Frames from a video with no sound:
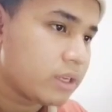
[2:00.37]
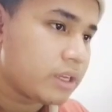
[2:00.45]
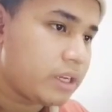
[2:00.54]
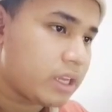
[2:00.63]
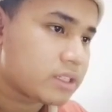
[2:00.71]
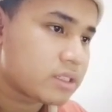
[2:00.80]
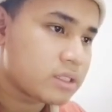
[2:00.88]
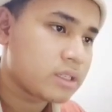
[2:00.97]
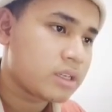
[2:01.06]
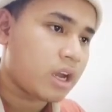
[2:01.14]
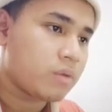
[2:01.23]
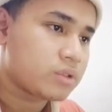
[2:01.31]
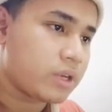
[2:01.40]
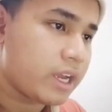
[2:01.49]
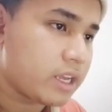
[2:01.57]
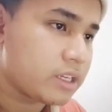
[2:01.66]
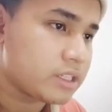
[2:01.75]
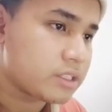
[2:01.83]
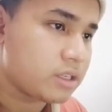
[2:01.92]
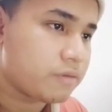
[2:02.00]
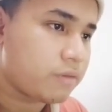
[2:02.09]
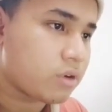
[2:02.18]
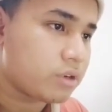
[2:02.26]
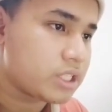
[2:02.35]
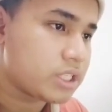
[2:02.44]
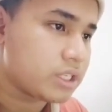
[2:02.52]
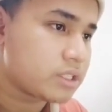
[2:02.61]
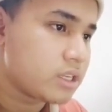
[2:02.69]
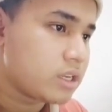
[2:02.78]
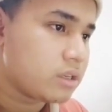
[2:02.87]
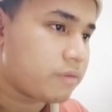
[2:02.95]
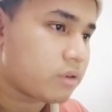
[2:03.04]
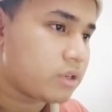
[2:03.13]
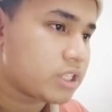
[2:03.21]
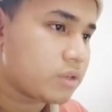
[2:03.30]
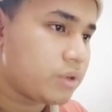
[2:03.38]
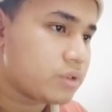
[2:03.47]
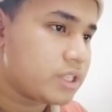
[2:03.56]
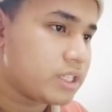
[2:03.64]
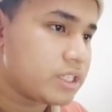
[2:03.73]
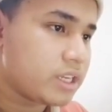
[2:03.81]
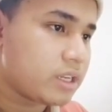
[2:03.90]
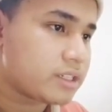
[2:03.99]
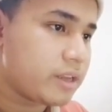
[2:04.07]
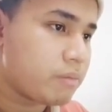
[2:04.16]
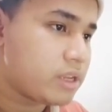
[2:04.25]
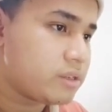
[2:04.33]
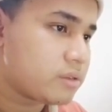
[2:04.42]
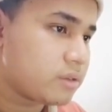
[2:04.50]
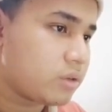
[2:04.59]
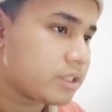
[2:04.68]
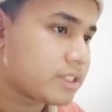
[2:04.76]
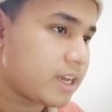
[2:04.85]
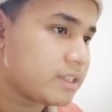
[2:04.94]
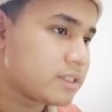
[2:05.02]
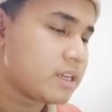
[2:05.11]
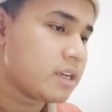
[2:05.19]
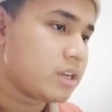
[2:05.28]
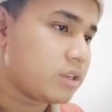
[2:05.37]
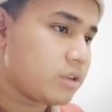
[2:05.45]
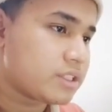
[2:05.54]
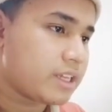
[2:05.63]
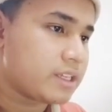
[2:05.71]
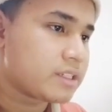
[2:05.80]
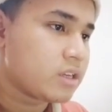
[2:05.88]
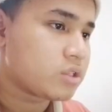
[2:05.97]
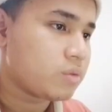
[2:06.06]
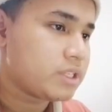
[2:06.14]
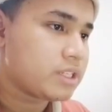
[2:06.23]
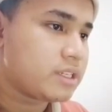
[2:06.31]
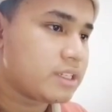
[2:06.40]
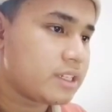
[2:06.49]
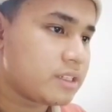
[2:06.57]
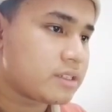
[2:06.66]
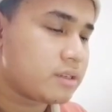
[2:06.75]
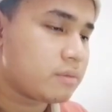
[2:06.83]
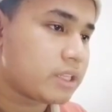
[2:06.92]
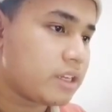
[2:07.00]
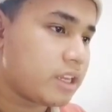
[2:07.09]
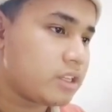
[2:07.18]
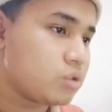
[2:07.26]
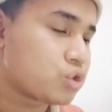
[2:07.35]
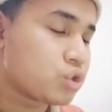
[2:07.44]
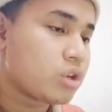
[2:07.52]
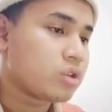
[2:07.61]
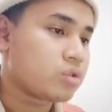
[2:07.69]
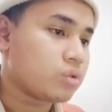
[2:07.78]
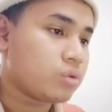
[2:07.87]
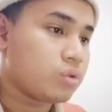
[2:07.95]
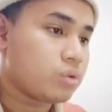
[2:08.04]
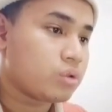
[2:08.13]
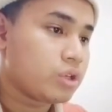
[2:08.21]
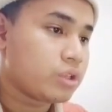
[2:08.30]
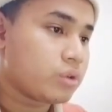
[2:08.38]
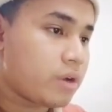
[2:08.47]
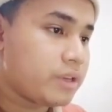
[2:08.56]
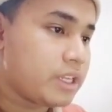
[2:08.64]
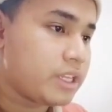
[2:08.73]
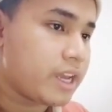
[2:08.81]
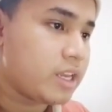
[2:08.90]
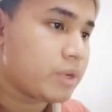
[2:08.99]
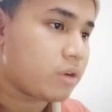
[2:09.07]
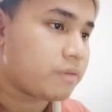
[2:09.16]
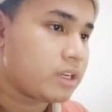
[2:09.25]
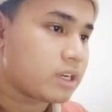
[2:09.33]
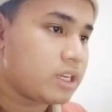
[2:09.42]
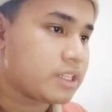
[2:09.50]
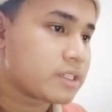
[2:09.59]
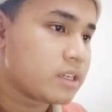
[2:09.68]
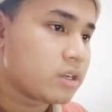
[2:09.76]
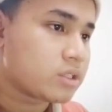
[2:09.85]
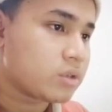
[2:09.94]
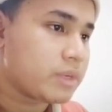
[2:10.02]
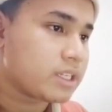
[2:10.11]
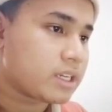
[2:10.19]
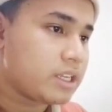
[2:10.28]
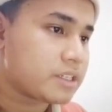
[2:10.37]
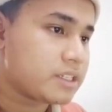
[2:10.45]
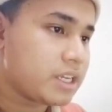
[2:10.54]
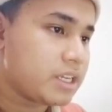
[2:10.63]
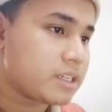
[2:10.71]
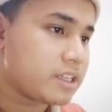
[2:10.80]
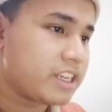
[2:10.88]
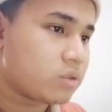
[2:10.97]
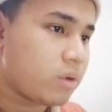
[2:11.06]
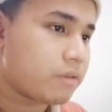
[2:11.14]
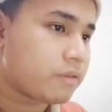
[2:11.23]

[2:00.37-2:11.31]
Next, I want to highlight this in the for conditions. The for condition, we use dj less than month dot size. So which is the size is the method that used to count the element of the ArrayList. So basically, is j is less than 12.